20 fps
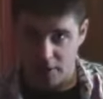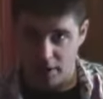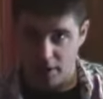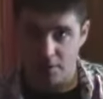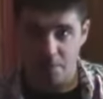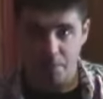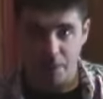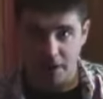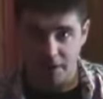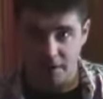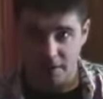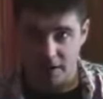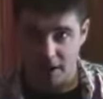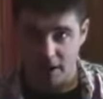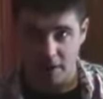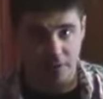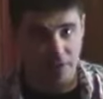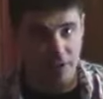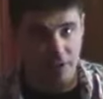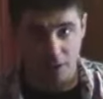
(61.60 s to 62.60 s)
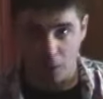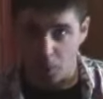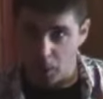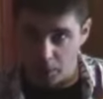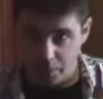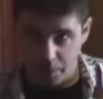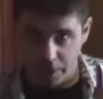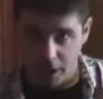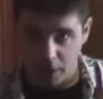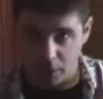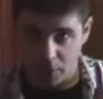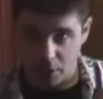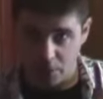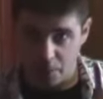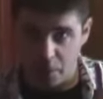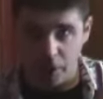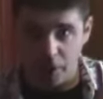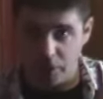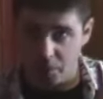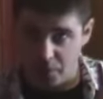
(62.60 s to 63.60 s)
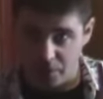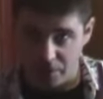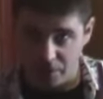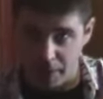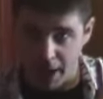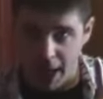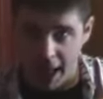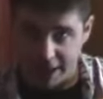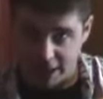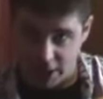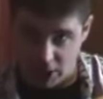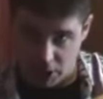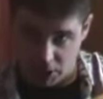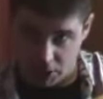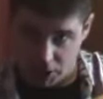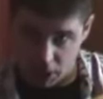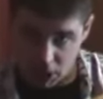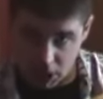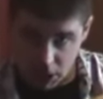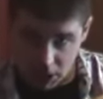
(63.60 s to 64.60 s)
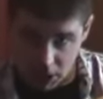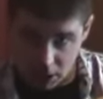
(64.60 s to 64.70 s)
in his bison outfit, I won't be held responsible for my actions.